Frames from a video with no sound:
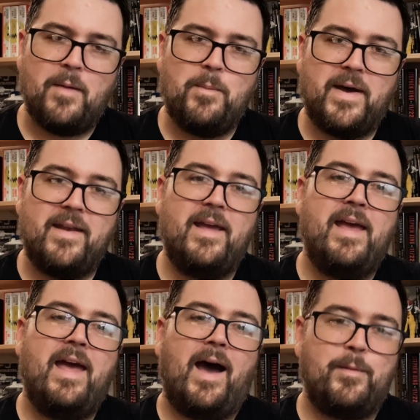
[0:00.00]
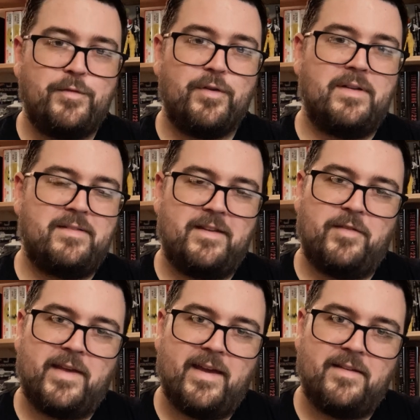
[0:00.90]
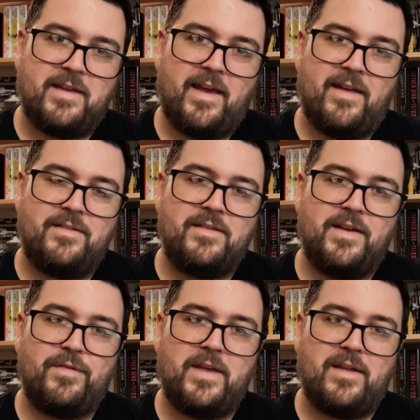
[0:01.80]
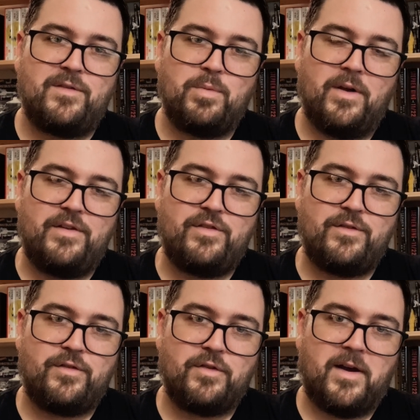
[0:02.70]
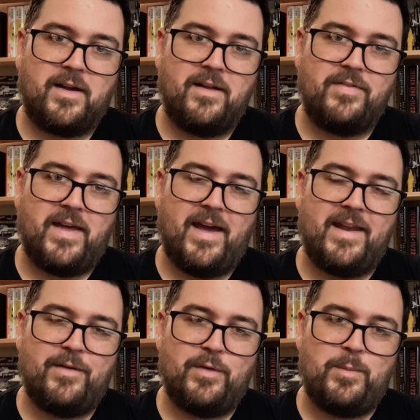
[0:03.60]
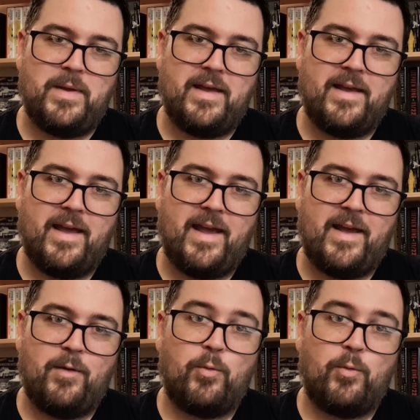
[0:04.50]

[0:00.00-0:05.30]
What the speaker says: but I'm sure in Stephen King's hands, if the inspiration struck, that it would be a